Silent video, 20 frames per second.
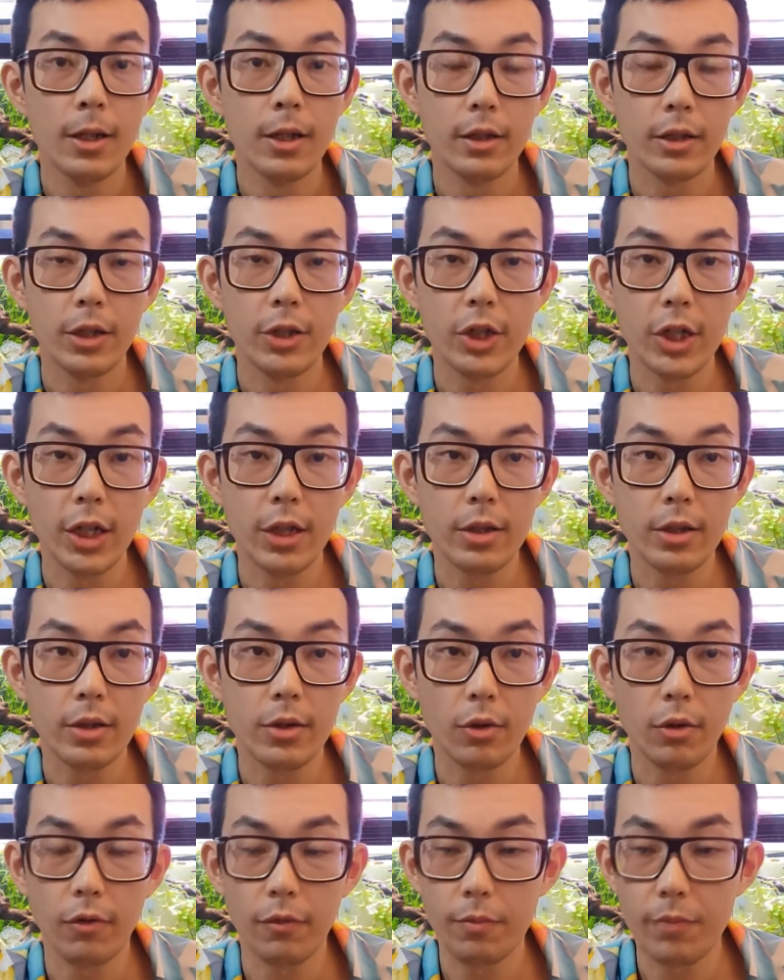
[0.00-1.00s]
The chances
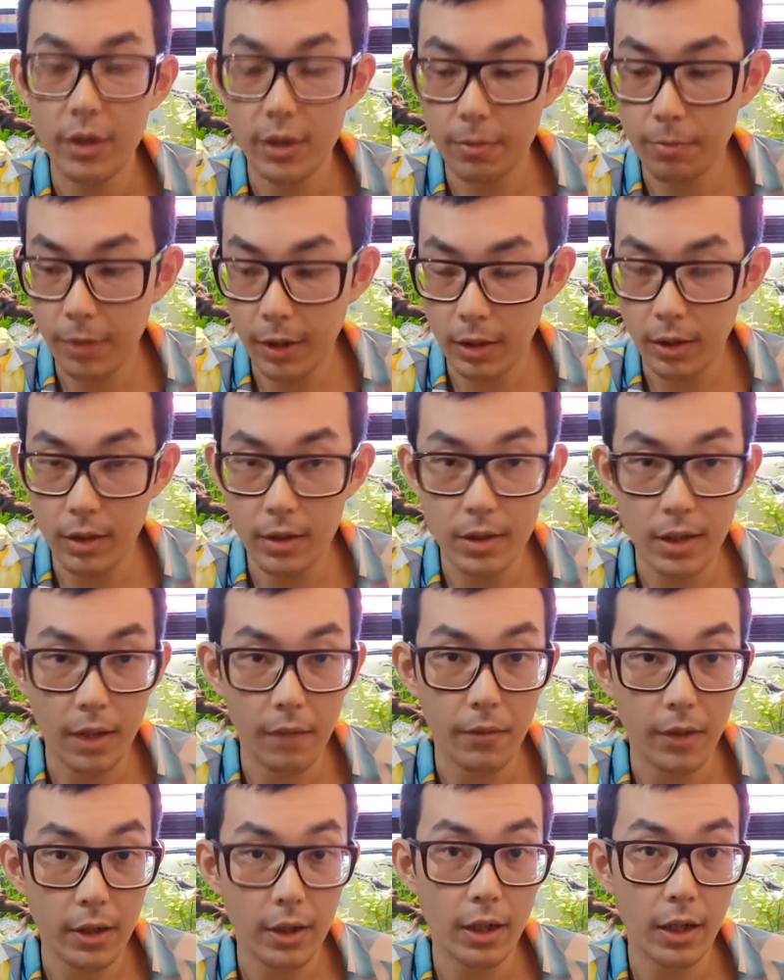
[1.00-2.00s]
of misbalance are
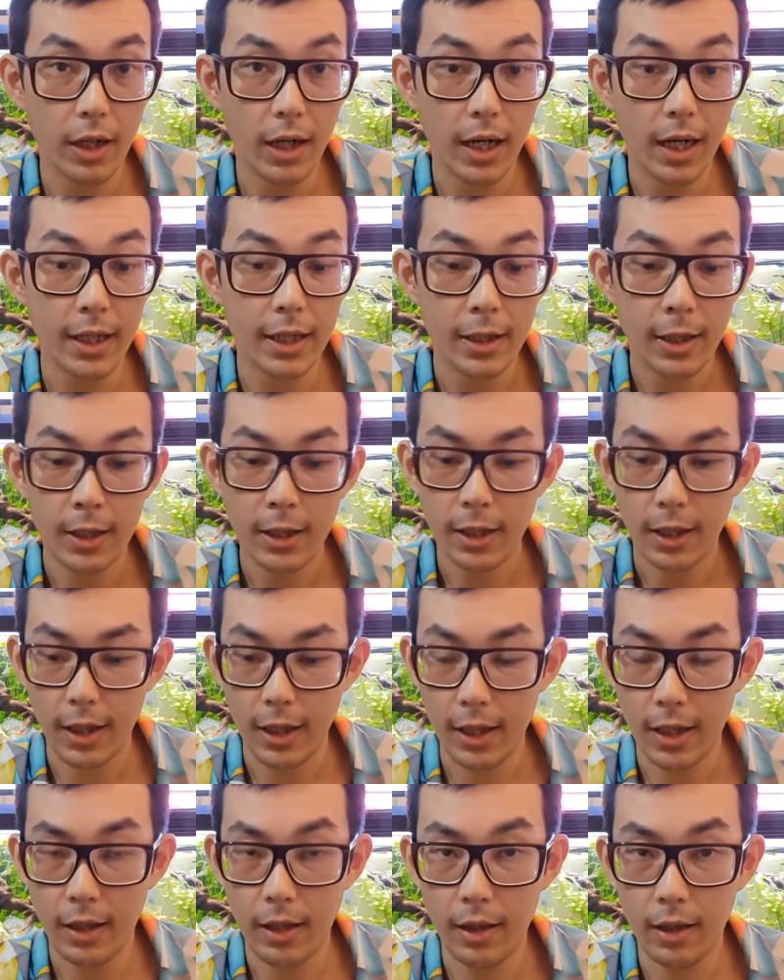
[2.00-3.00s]
very high,
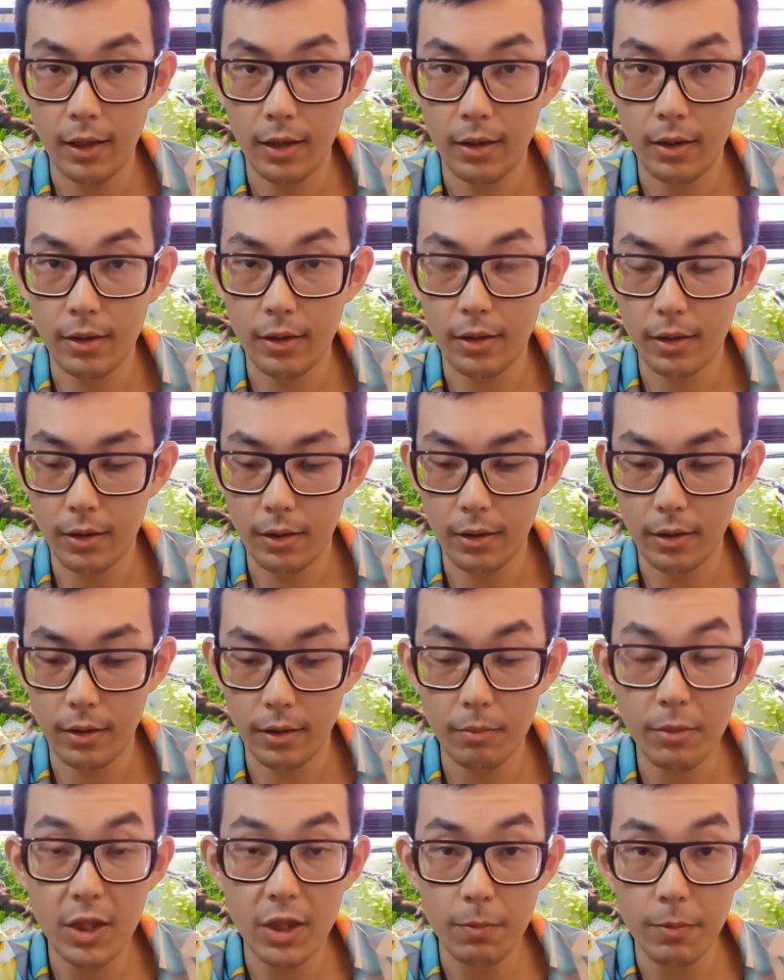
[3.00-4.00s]
and
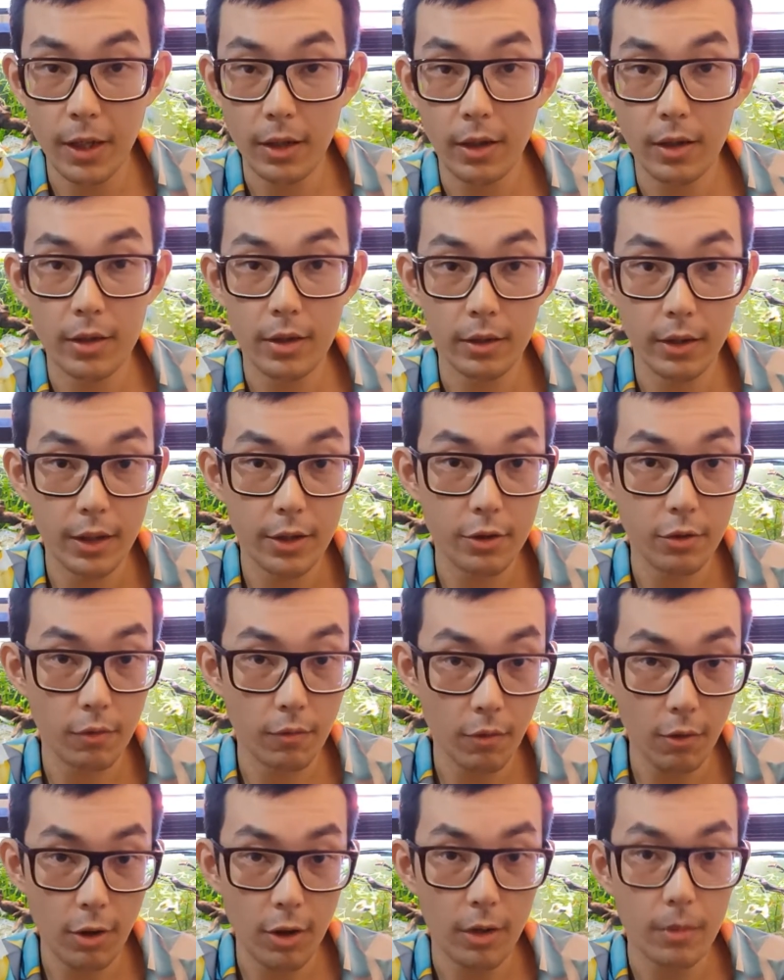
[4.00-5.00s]
misbalance leads to
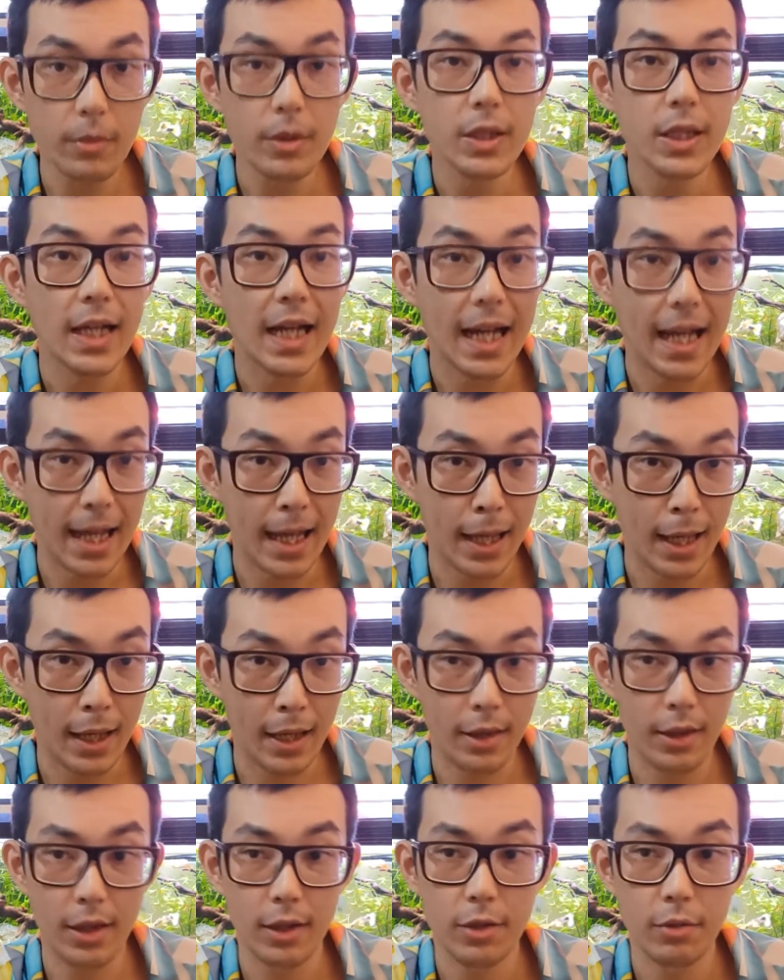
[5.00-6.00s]
worms,
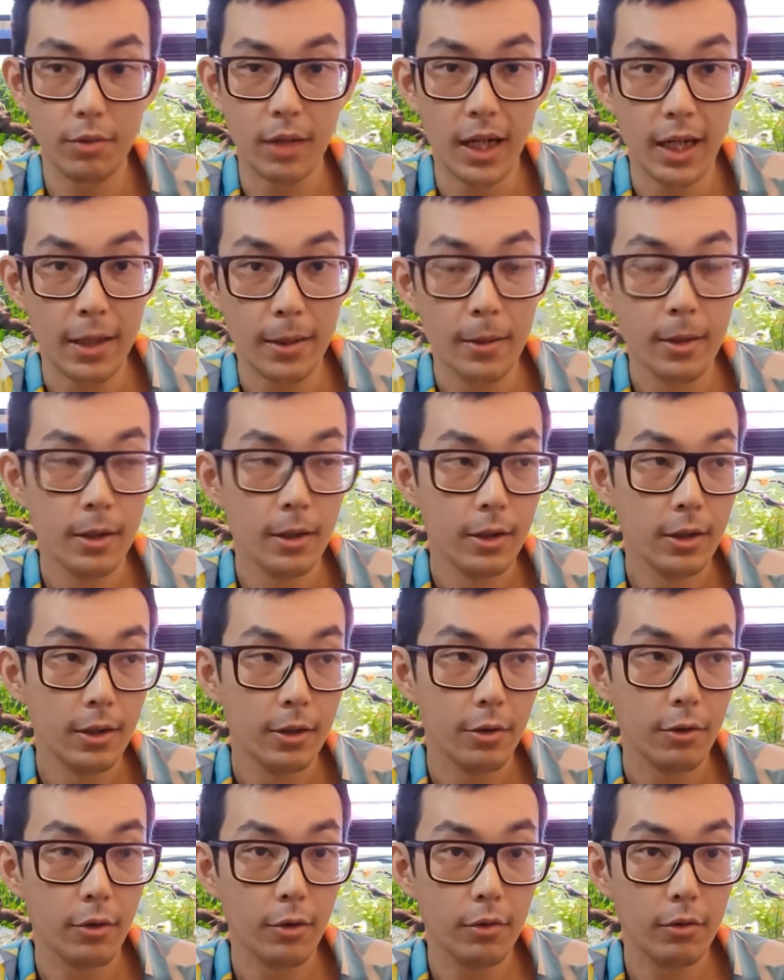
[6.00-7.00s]
and that's why,
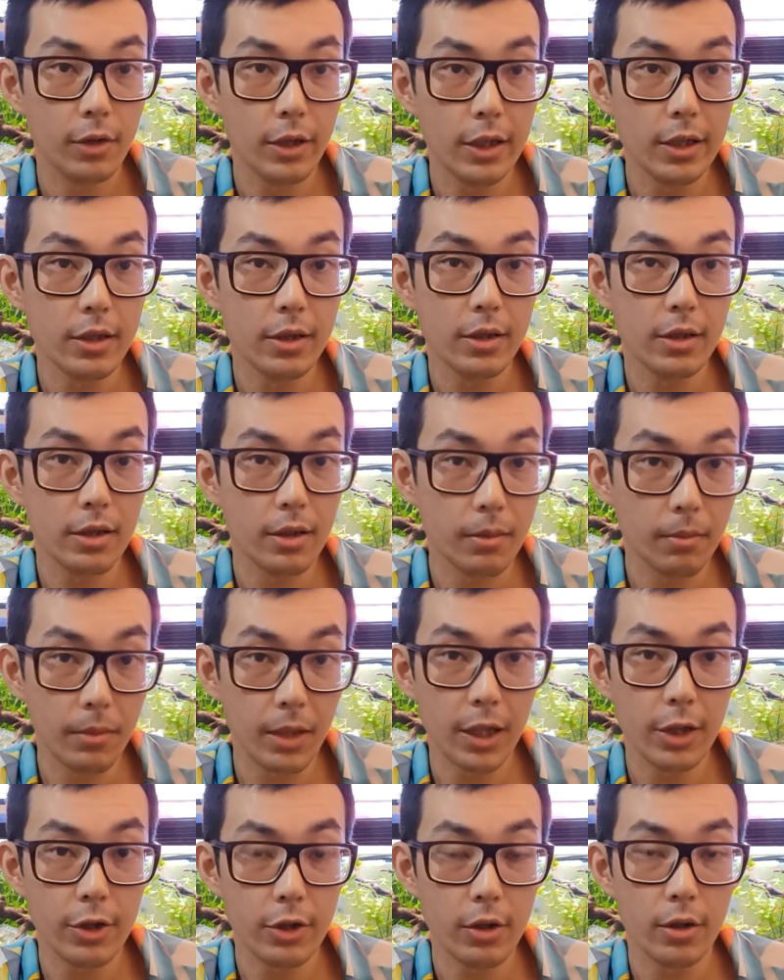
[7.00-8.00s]
you know, this
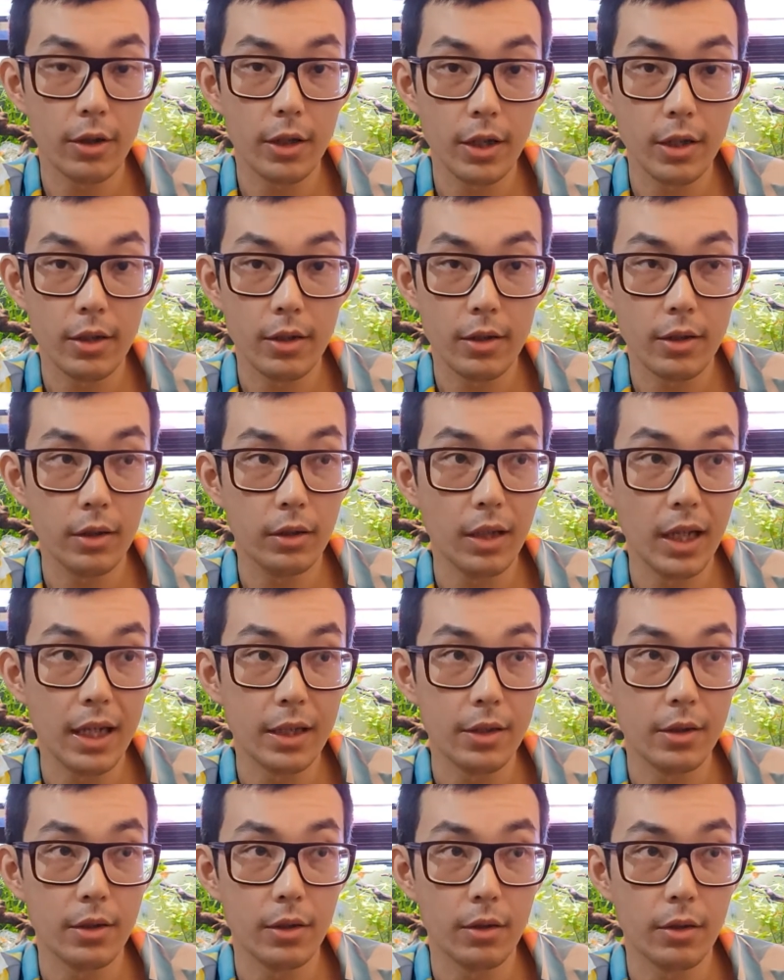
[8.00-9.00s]
measure is the
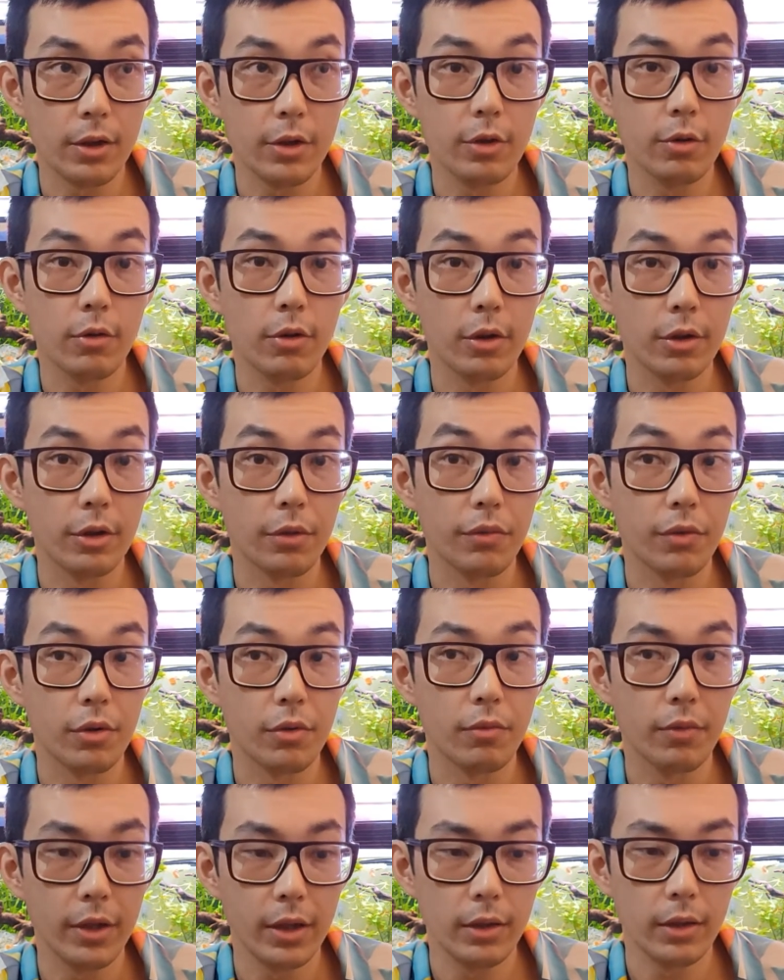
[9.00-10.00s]
last resort, if you
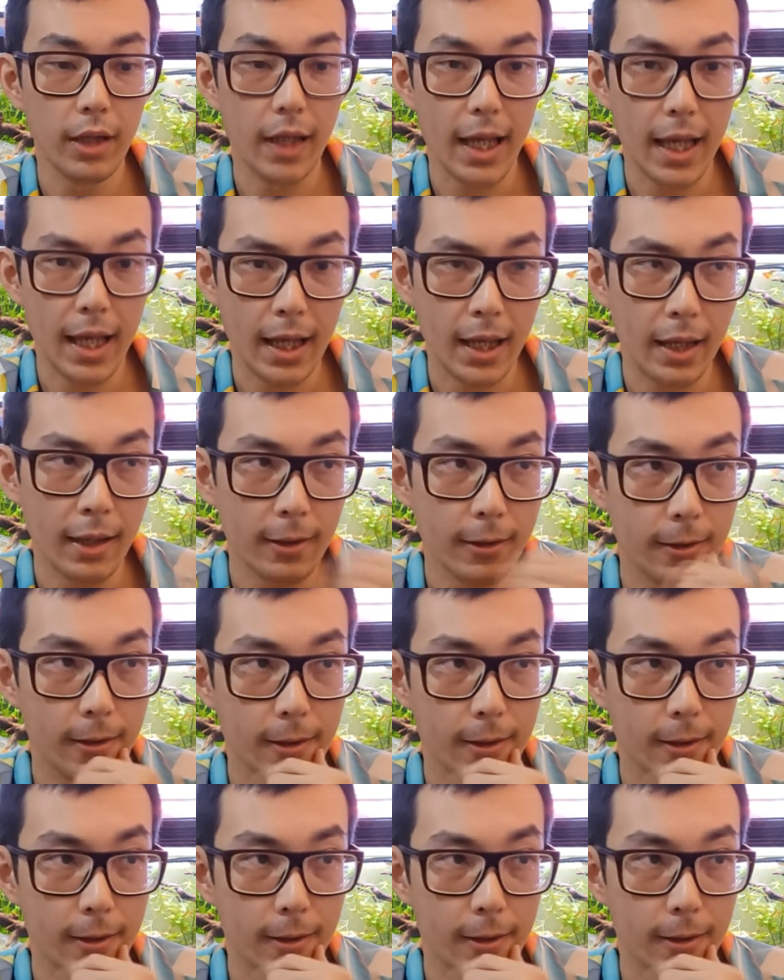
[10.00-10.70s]
will, and